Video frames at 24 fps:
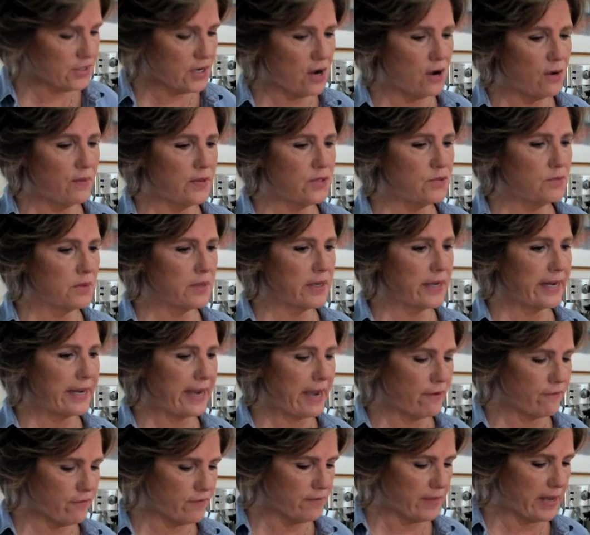always working
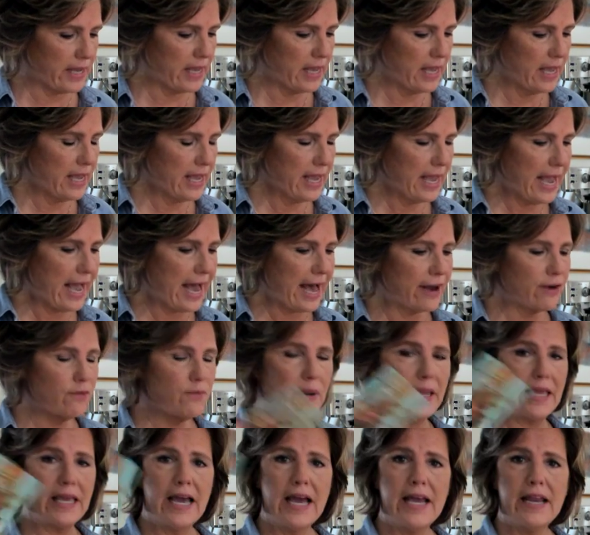out for me. How did
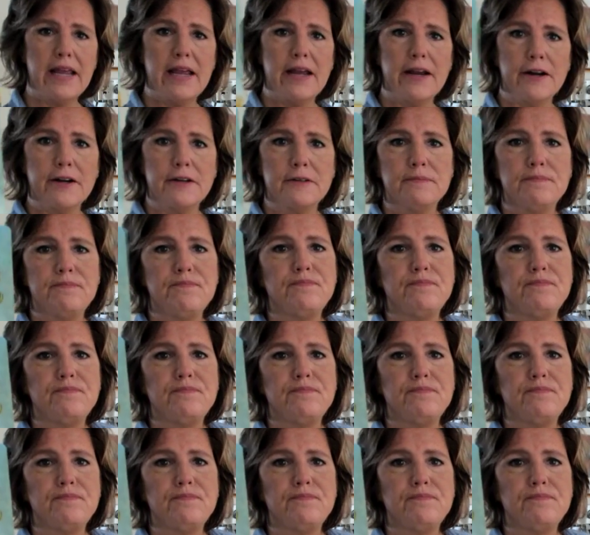we get here?